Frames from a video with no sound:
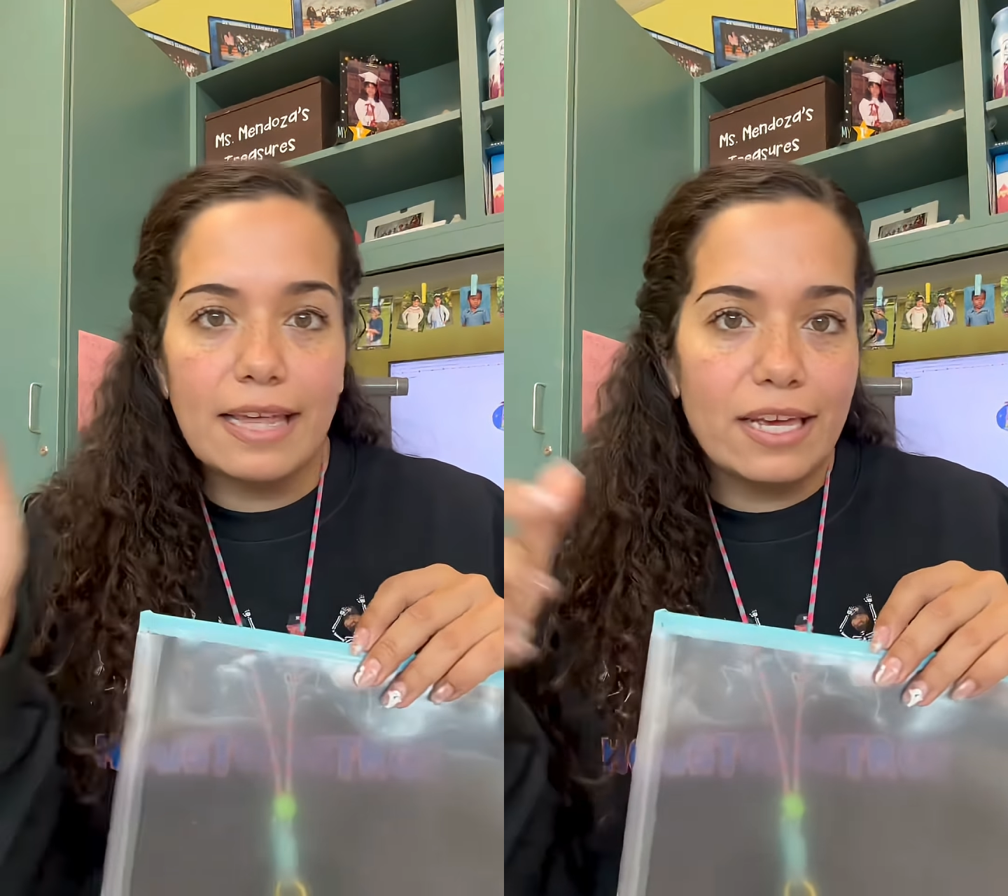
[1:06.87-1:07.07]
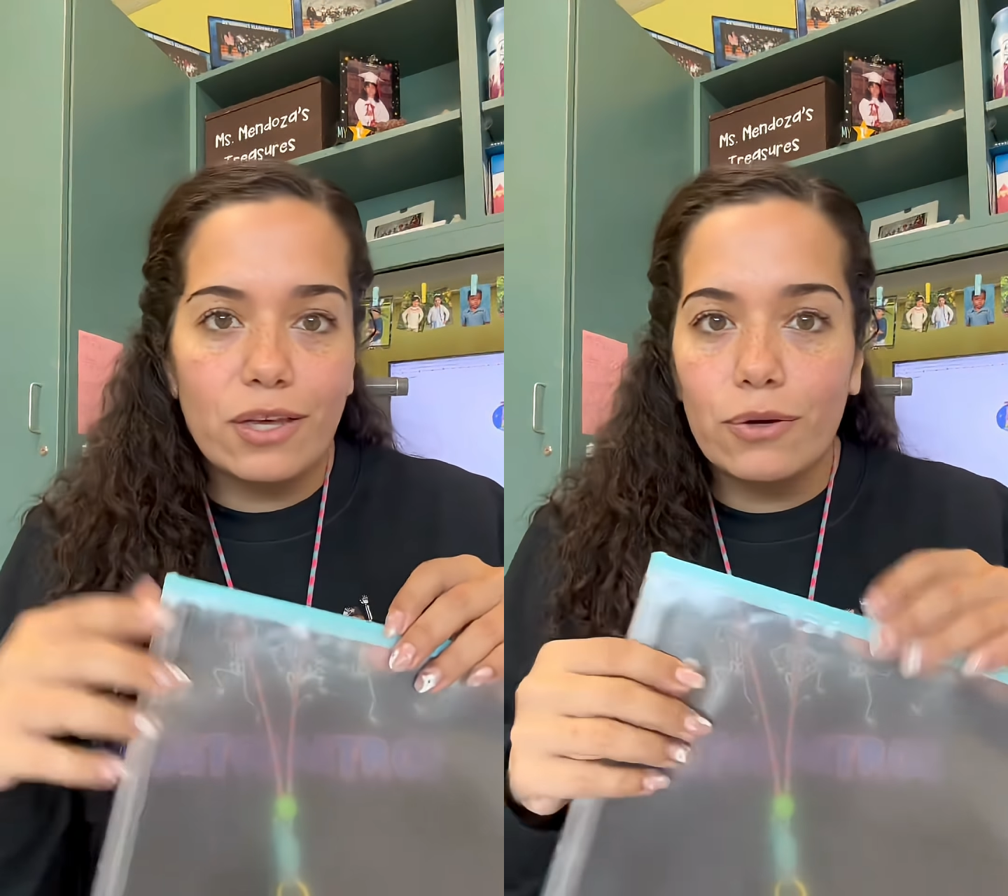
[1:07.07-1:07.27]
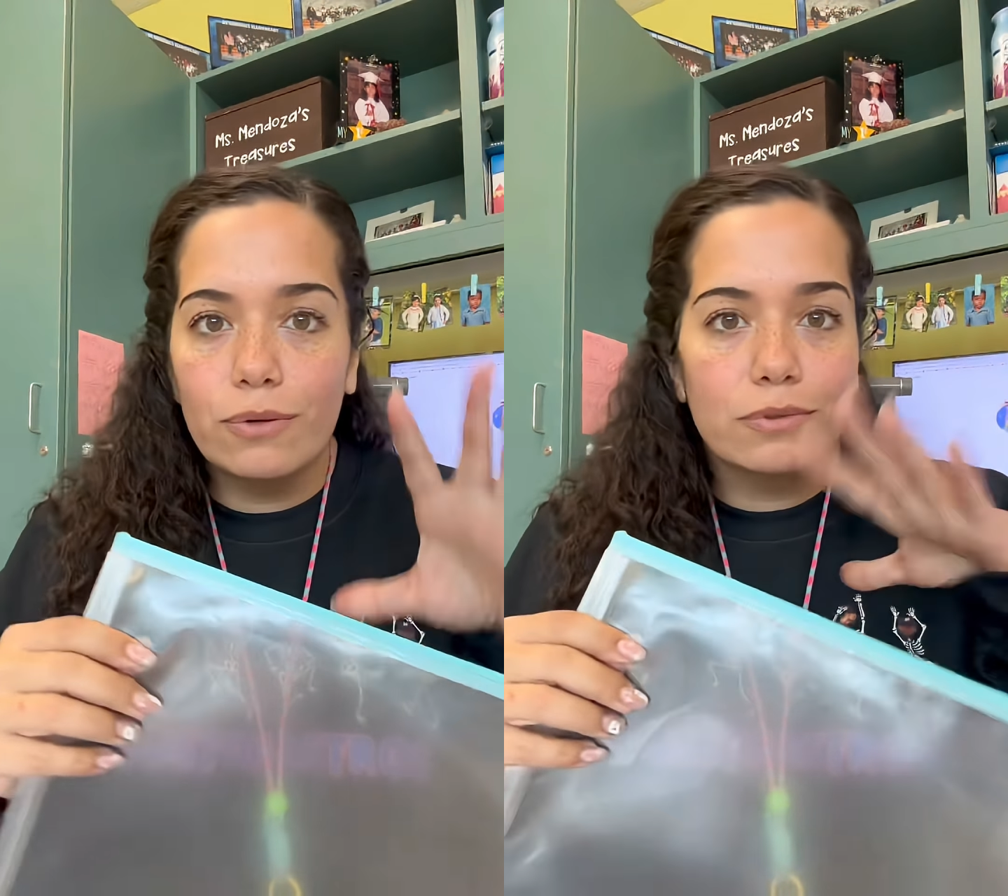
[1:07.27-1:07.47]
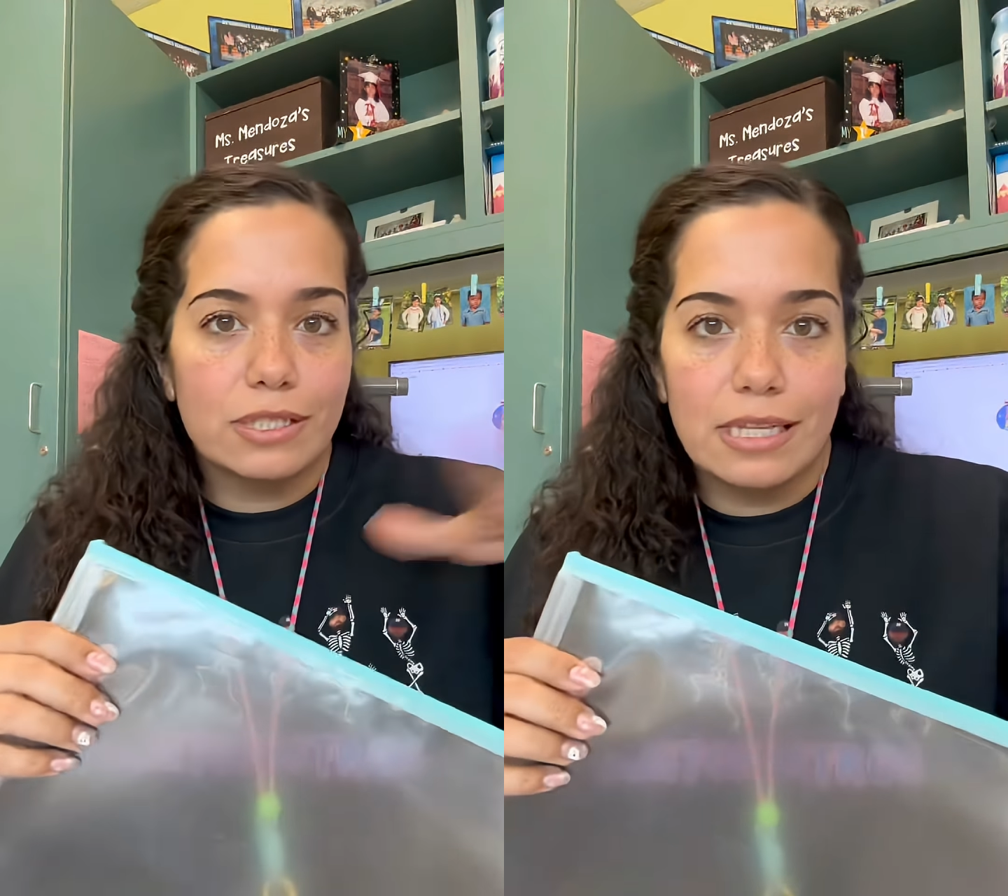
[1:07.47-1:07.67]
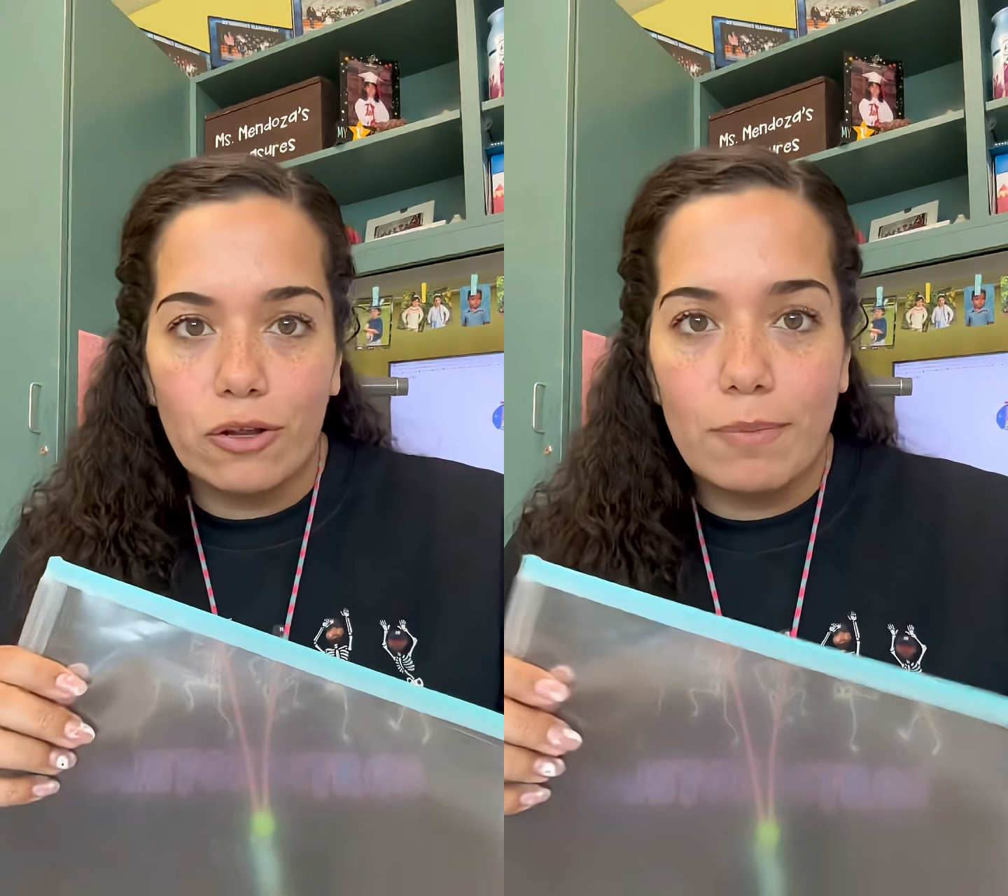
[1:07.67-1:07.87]
Thank you.
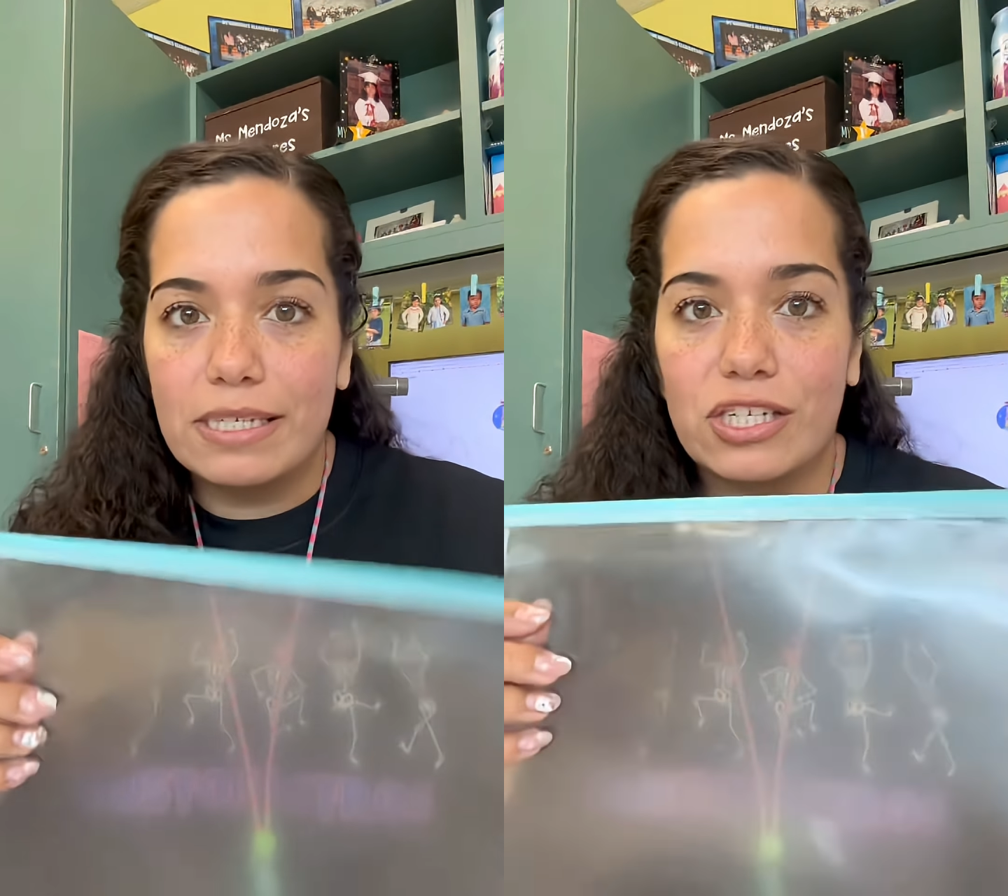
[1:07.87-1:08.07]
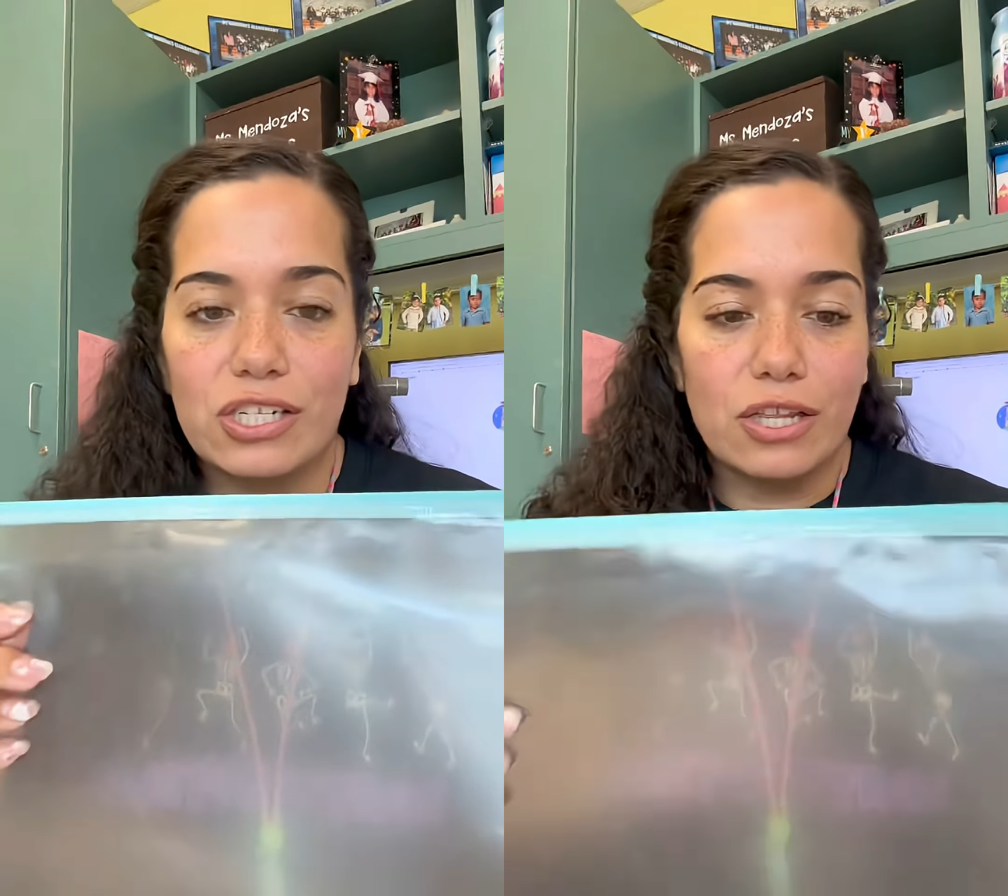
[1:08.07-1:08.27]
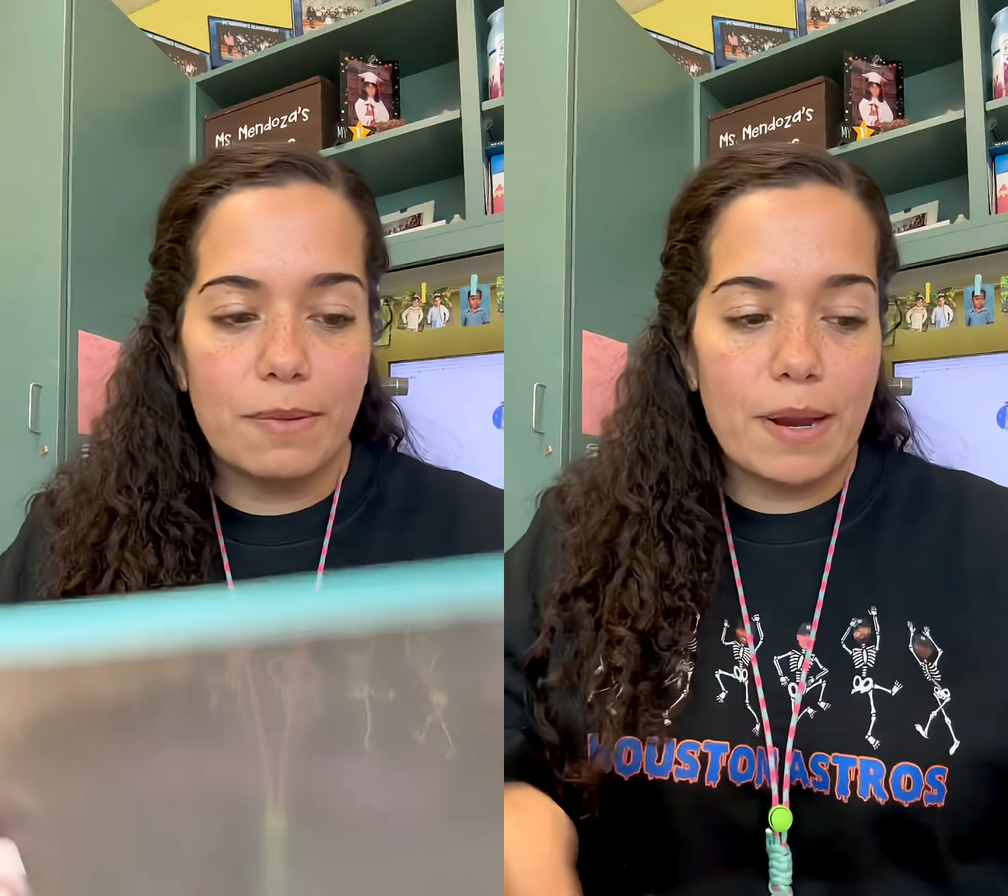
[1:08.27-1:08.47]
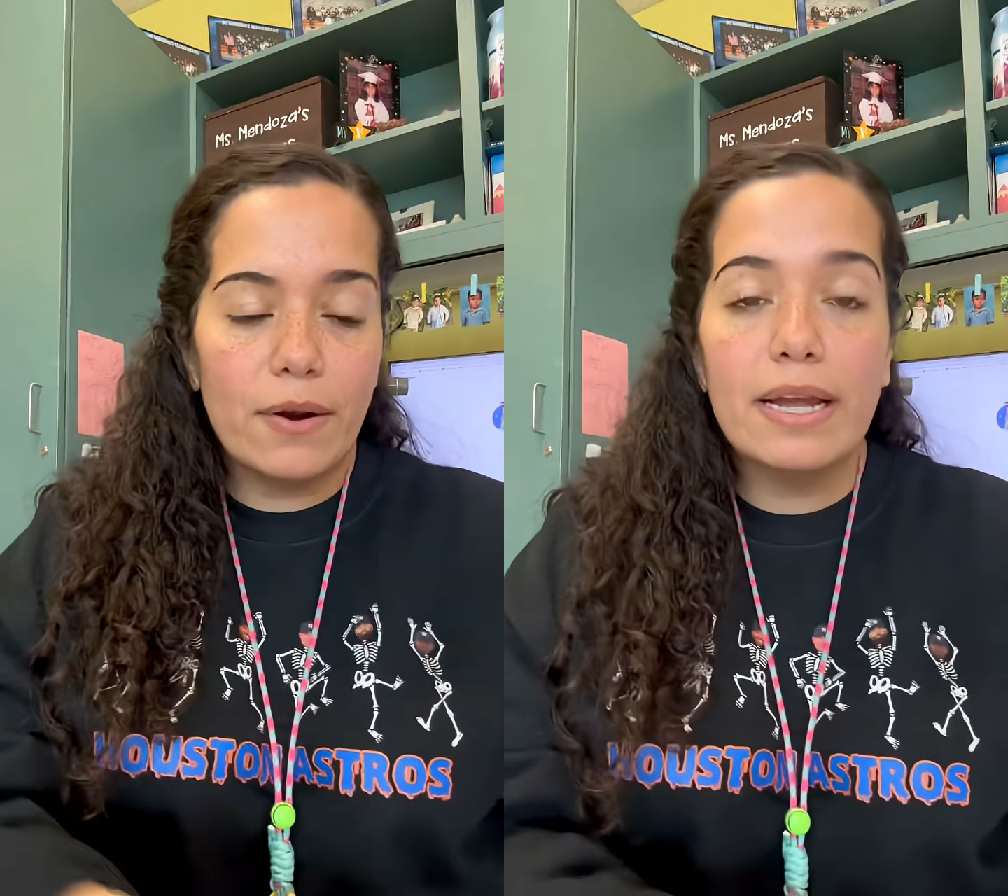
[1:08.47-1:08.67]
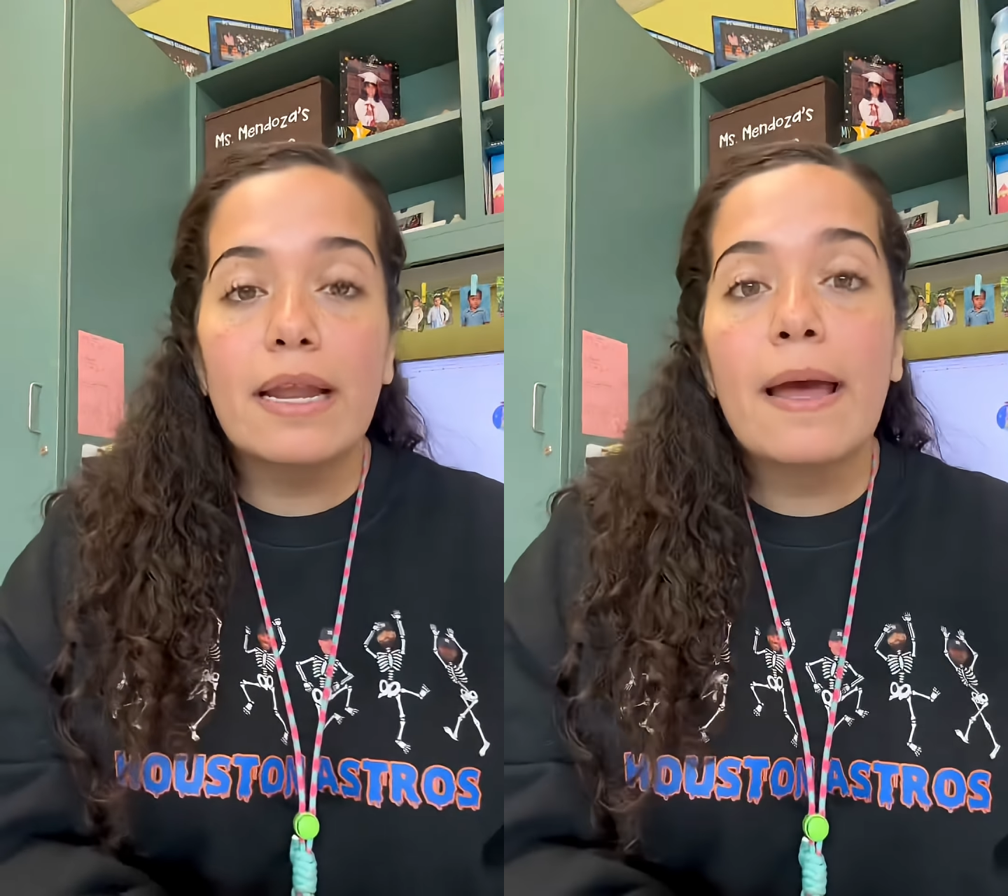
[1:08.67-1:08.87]
Just a little message to the
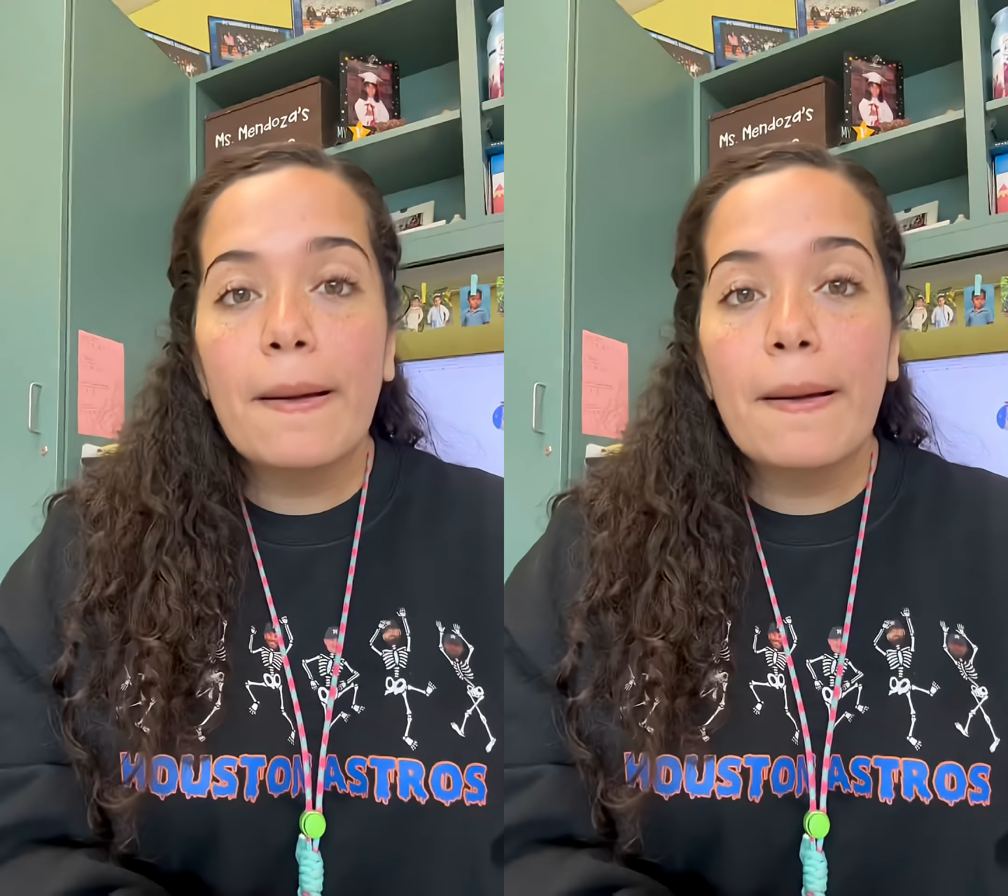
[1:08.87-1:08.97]
parent.